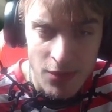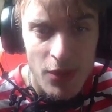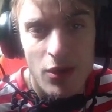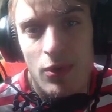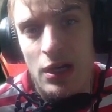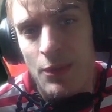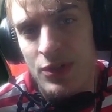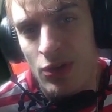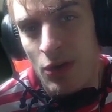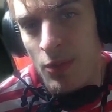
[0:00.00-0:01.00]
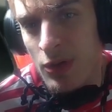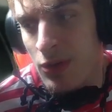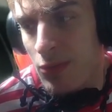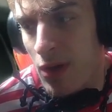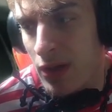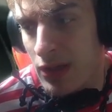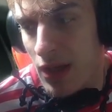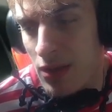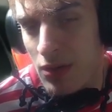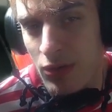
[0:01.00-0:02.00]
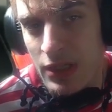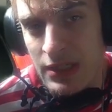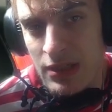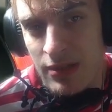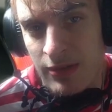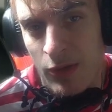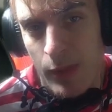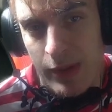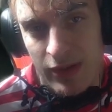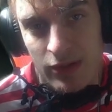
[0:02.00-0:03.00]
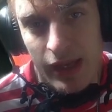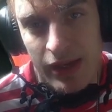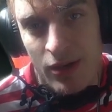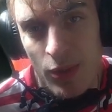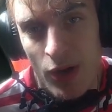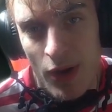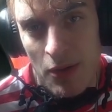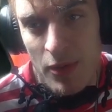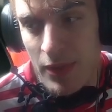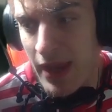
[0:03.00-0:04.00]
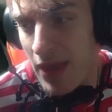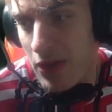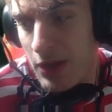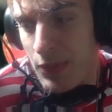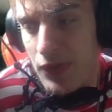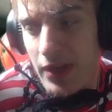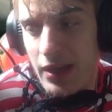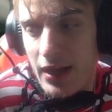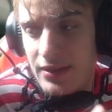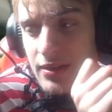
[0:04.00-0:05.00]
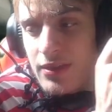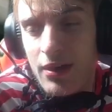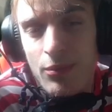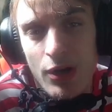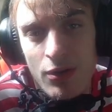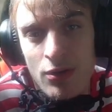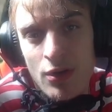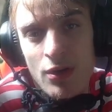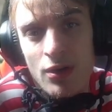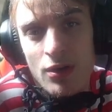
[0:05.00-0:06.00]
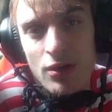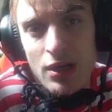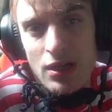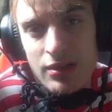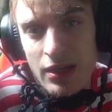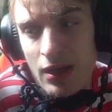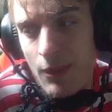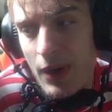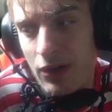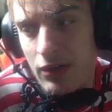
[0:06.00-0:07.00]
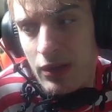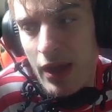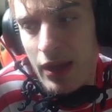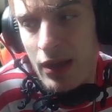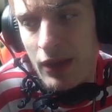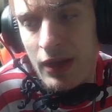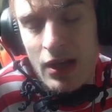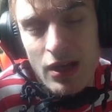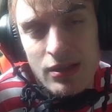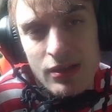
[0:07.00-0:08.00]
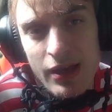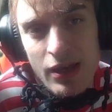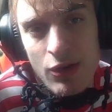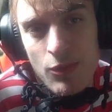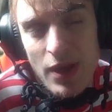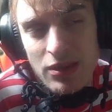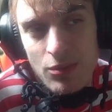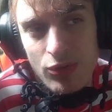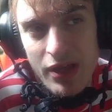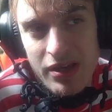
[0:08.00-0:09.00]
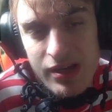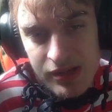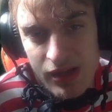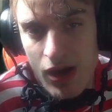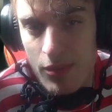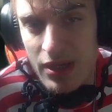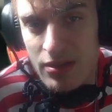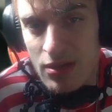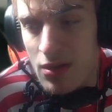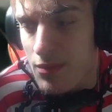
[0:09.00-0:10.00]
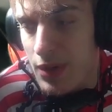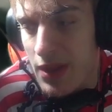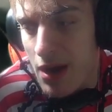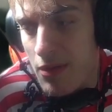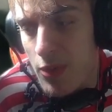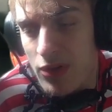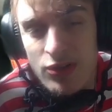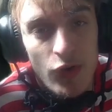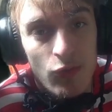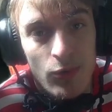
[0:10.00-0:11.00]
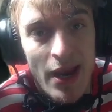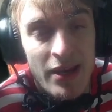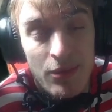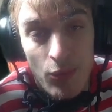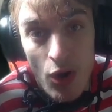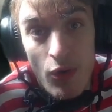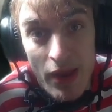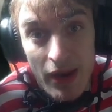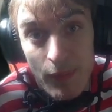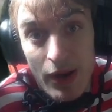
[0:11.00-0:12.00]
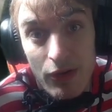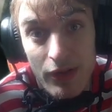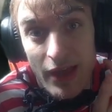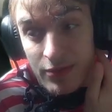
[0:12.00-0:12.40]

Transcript: remember that one episode? I remember in The Walking Dead in the early seasons, you know, when they're in Atlanta, bro. I remember when they had to like put the guts on them, bro because like apparently like the guts like it would make them blend into zombies but then i remember it started raining bro and apparently that's